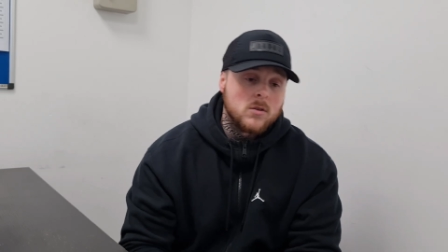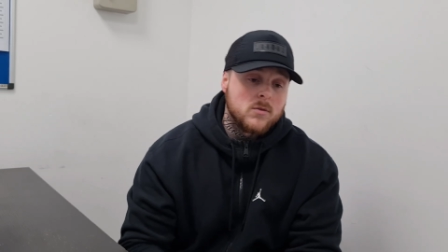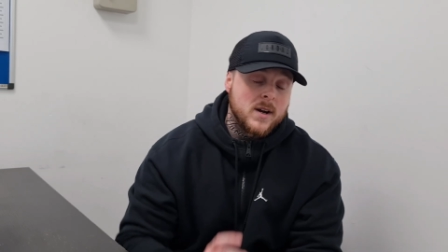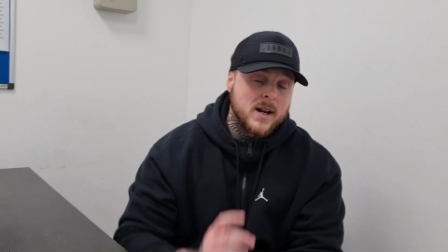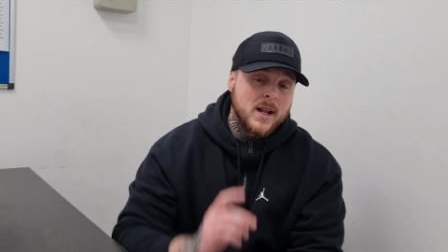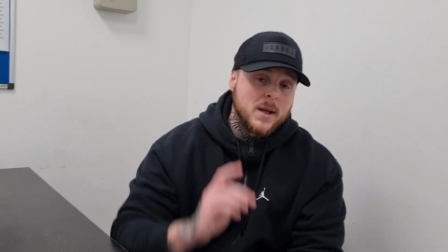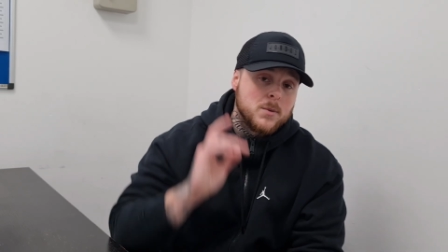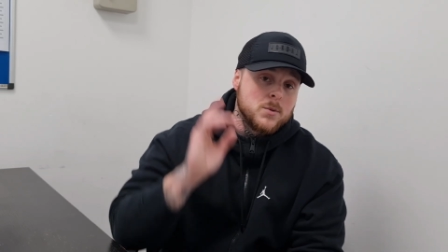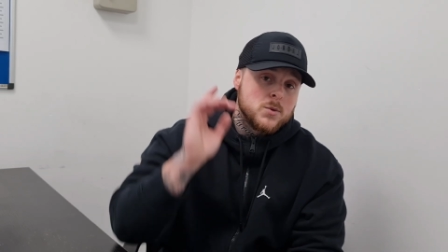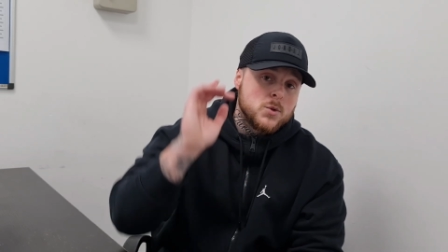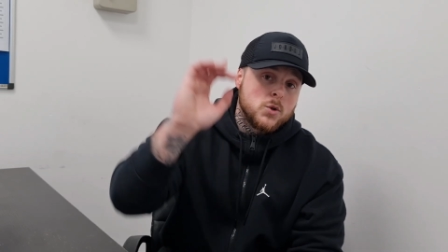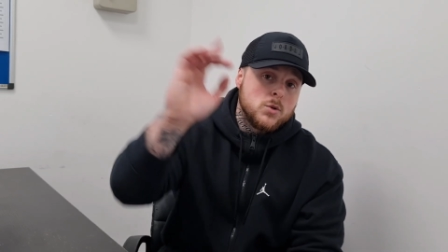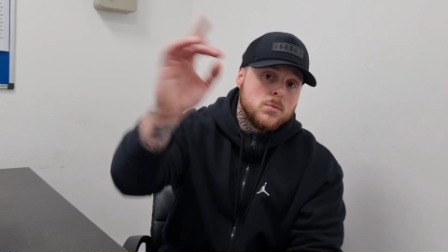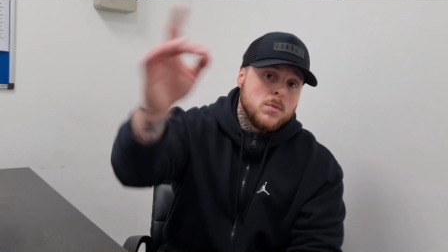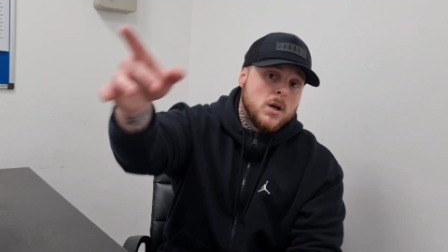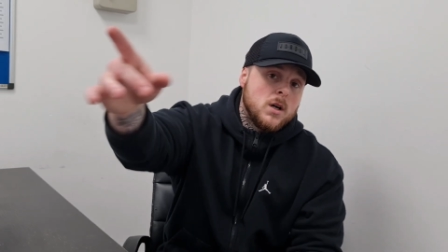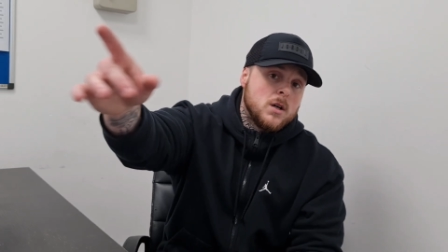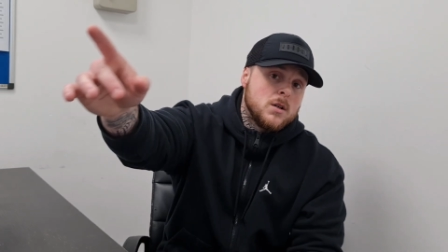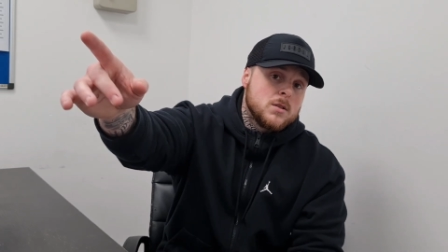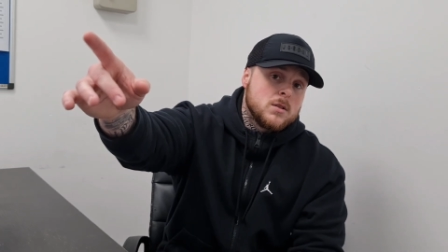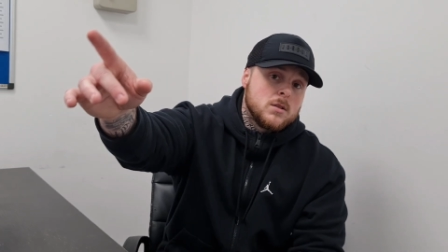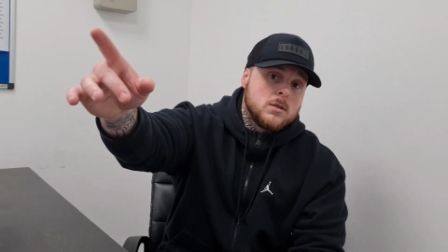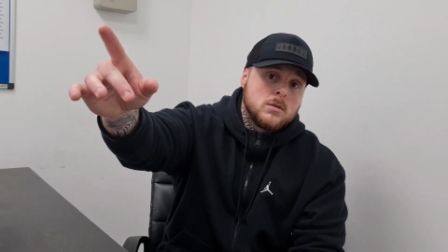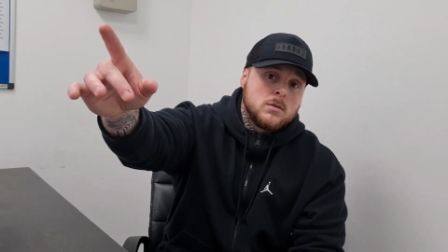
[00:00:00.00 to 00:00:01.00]
I ran out two
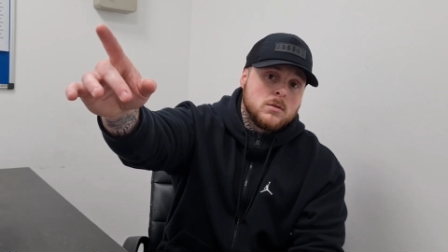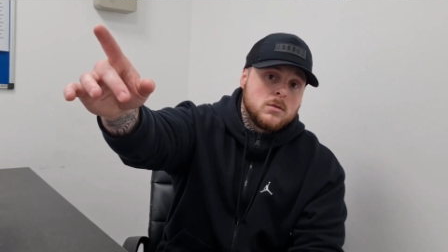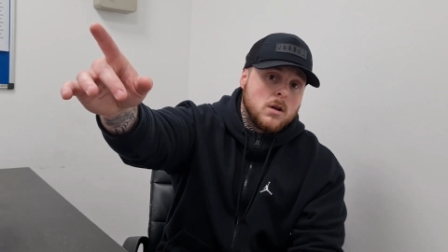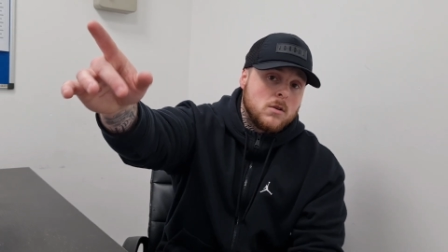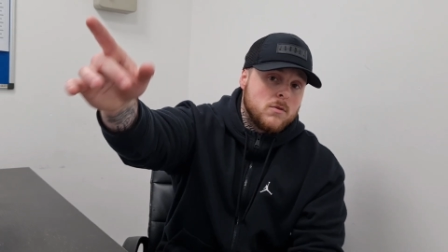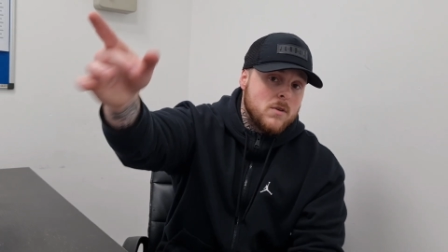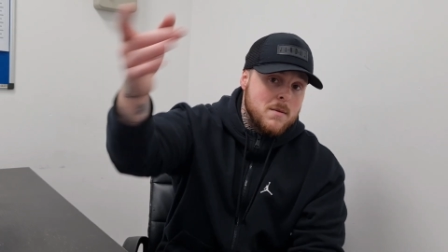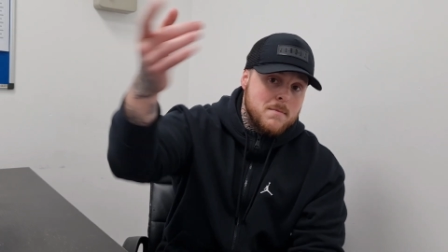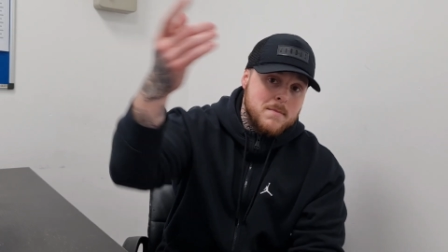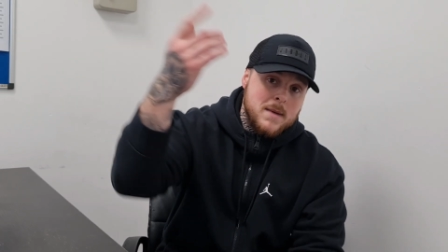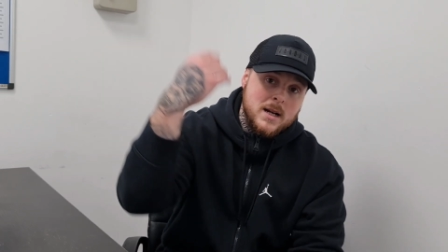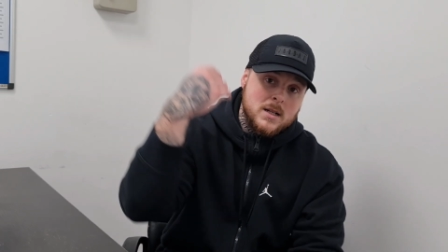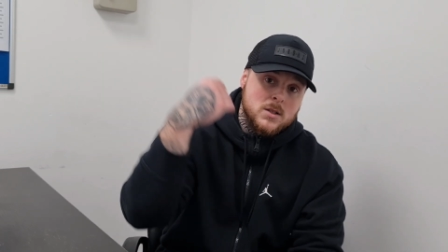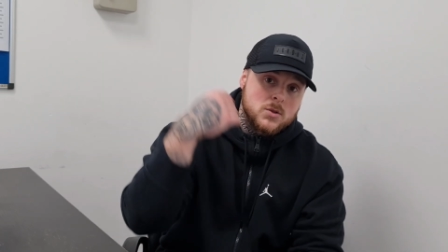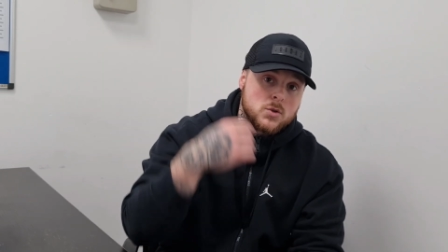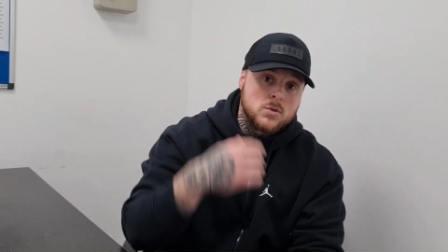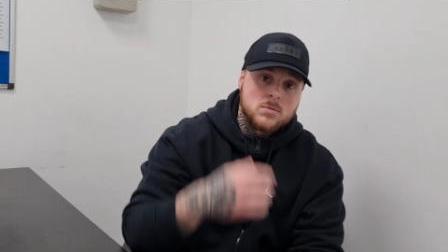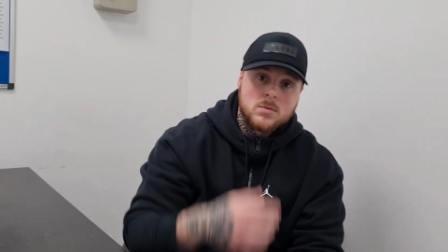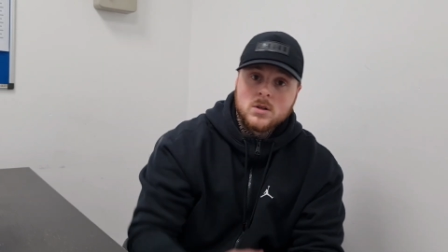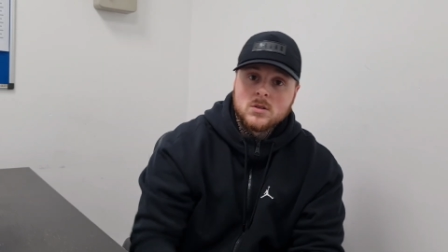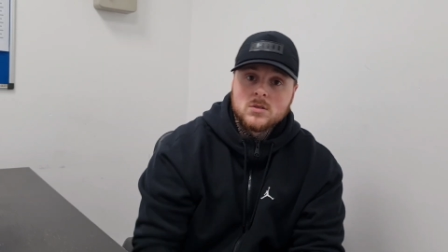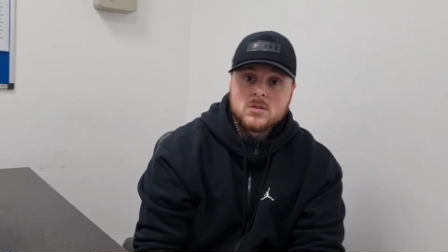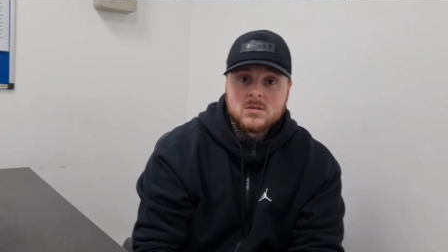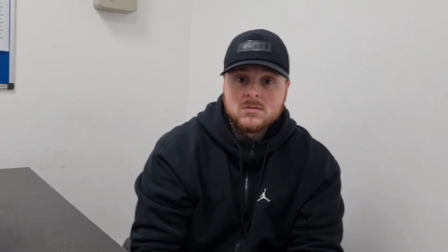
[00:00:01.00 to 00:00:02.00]
miles, I ran back
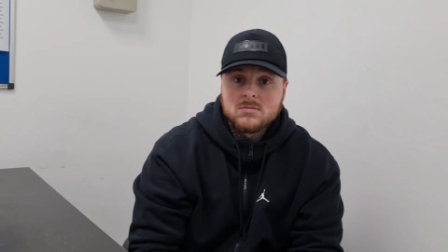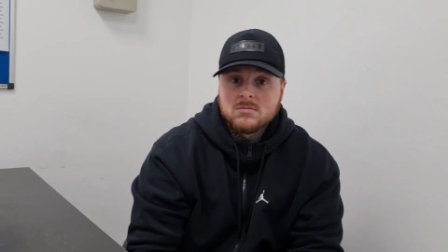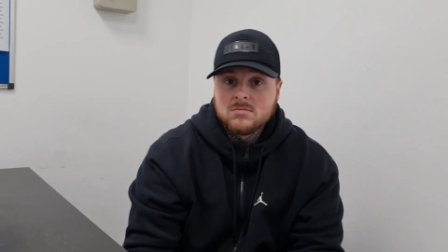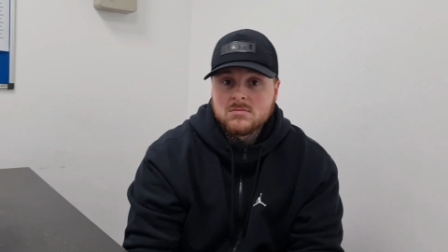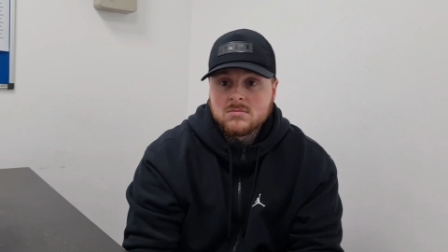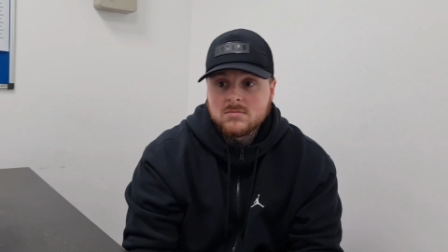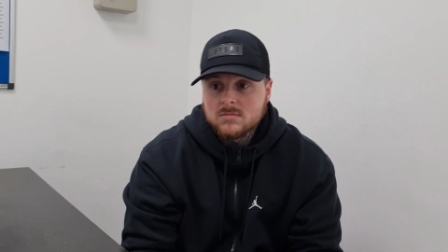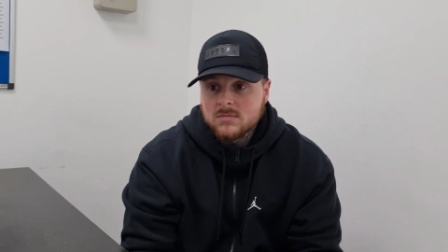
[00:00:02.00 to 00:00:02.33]
two miles.